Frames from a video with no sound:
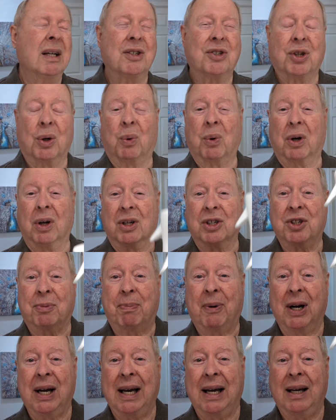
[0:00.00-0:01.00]
So we're going to
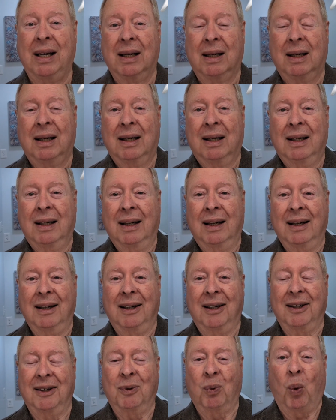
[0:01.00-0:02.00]
spray
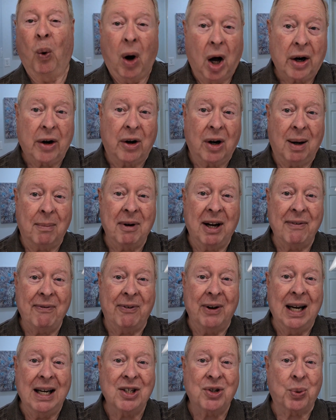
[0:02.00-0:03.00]
water on my
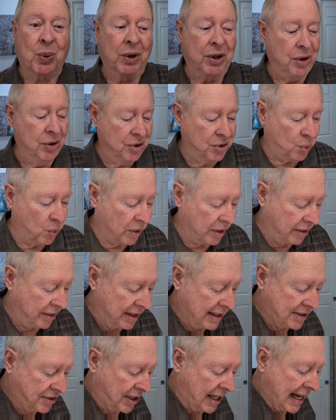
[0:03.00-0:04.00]
face. We're going to use one of
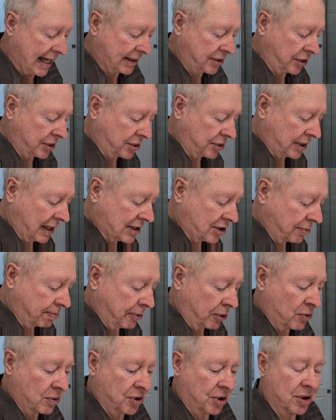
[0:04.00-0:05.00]
these gadgets as
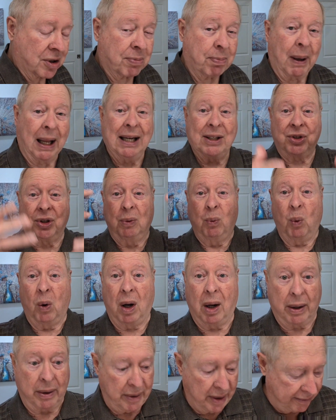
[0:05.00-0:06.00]
opposed to splashing
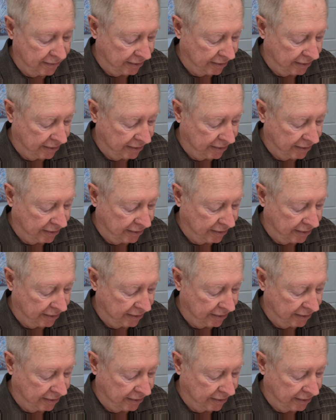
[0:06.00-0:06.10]
water